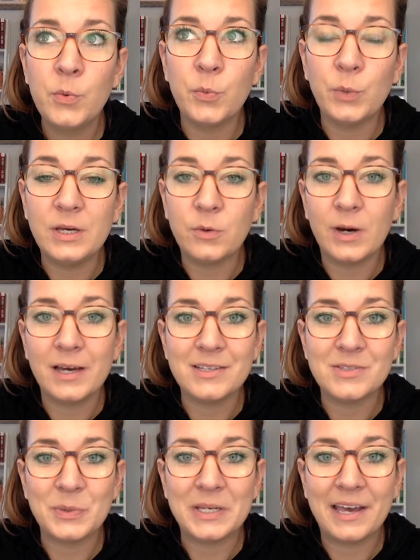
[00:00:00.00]

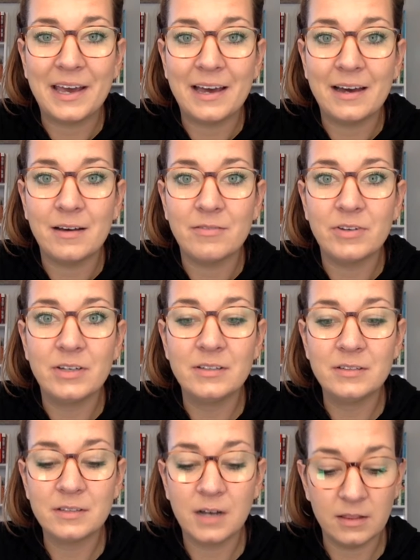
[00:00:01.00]
week-wise, we'd have
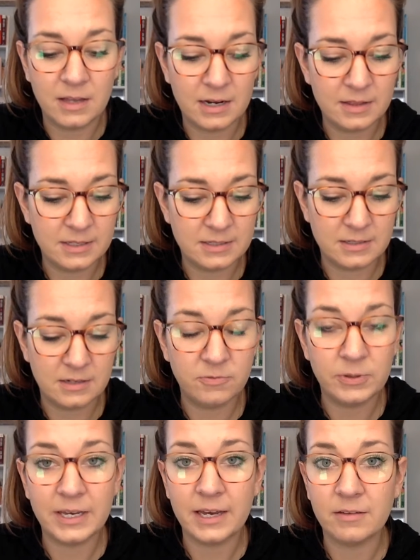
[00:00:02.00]
a lot of this stuff.
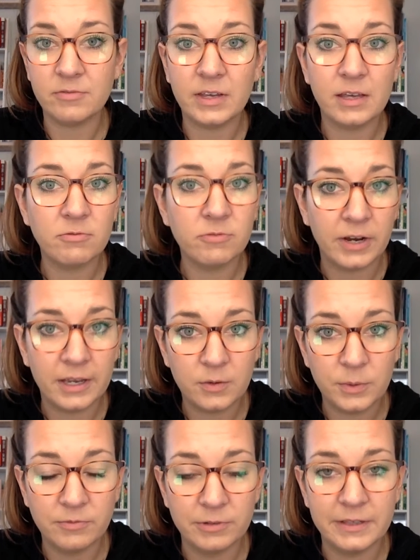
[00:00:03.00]
We'd have Anne Frank.
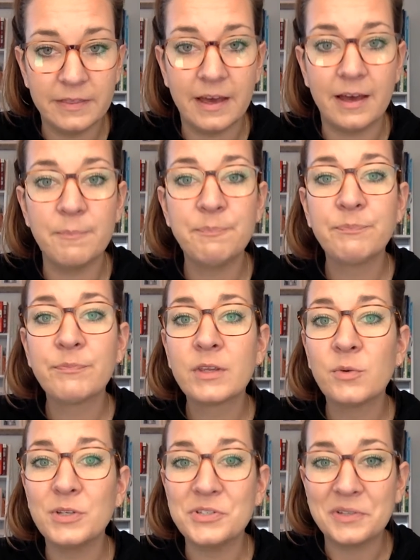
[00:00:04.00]
We'd read that.
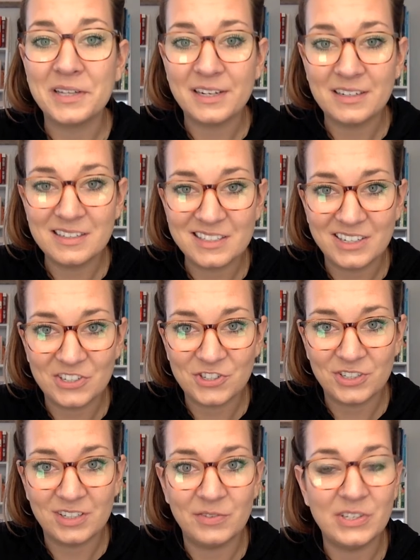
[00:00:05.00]
We do a lot of
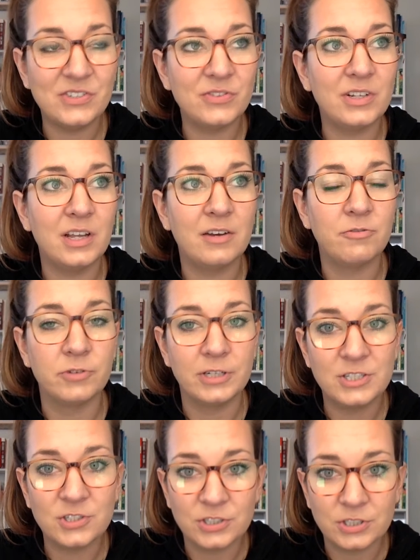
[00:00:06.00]
discussion. We do a lot of
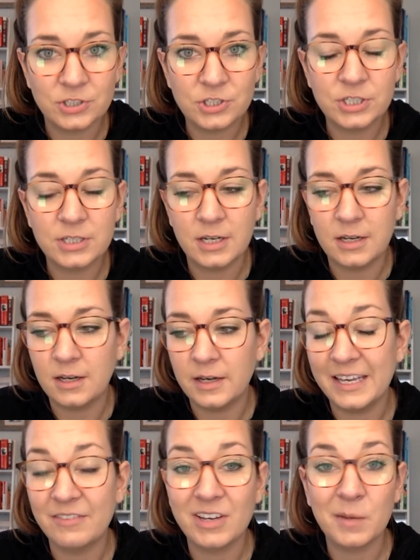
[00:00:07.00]
research. I
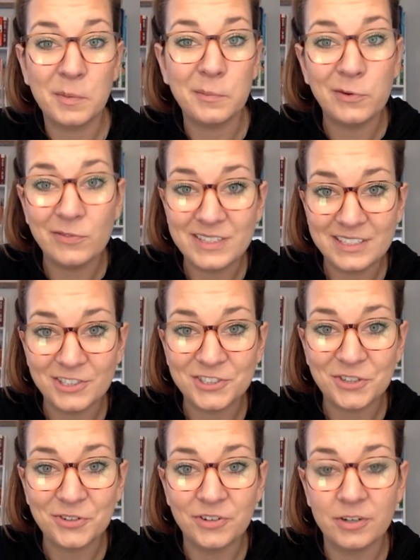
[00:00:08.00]
have a couple movies I
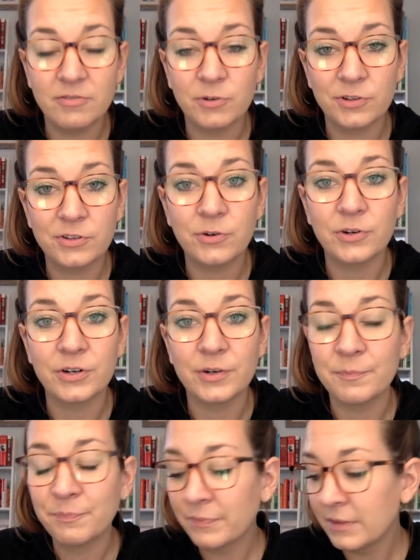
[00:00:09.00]
show during 4th quarter.